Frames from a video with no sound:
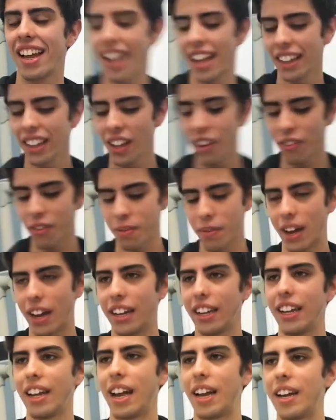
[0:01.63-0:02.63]
Hello
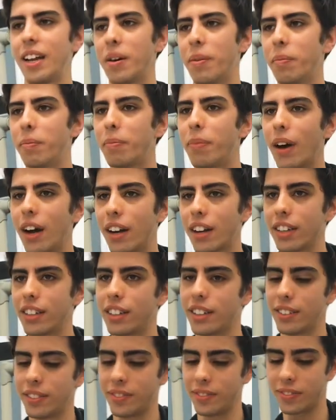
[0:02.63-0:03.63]
everybody, I'm
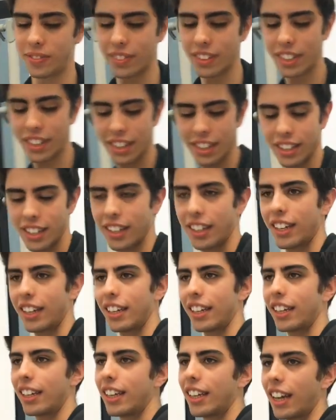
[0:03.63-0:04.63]
Bob.
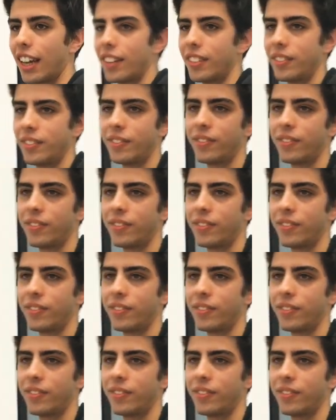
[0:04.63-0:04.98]
Yeah.